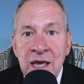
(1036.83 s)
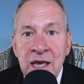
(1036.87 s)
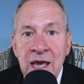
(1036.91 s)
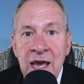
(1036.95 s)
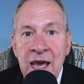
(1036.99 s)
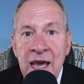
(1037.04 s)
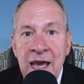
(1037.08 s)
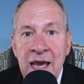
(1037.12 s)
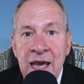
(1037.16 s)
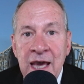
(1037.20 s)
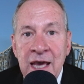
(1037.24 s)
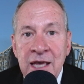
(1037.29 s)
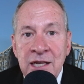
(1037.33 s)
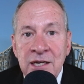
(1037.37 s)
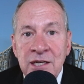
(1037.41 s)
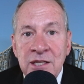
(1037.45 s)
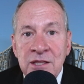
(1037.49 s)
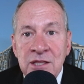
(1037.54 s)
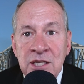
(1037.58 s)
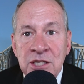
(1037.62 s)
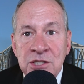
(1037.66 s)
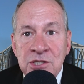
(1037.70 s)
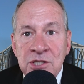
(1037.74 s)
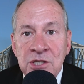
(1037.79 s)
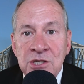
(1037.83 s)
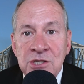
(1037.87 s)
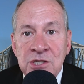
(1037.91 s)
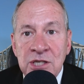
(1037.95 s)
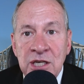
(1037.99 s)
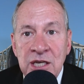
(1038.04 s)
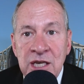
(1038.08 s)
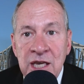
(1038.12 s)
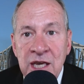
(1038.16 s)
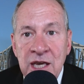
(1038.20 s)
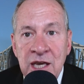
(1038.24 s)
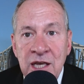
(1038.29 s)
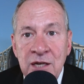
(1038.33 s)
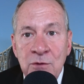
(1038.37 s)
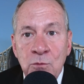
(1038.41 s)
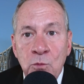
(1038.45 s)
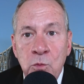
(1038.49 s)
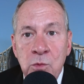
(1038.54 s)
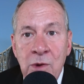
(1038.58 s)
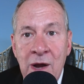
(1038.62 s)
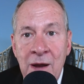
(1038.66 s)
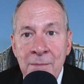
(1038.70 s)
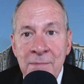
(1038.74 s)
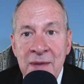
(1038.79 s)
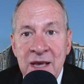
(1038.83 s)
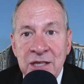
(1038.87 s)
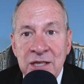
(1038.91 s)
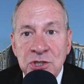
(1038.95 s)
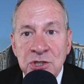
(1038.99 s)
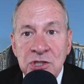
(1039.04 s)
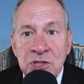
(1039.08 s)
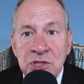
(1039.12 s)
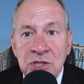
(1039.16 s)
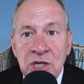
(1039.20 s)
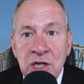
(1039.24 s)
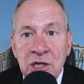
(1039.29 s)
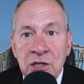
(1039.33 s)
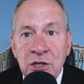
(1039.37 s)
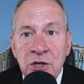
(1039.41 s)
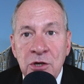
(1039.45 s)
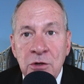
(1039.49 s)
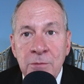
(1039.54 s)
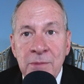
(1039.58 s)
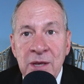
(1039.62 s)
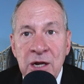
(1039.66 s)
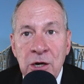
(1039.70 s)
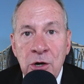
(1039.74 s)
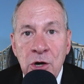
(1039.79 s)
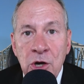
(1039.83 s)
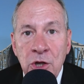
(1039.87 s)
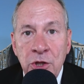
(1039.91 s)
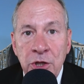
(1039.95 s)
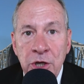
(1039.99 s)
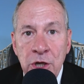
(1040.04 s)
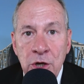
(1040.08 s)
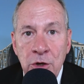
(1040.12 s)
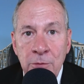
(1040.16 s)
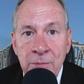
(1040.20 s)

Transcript: And this is, again, I mentioned it a little bit earlier,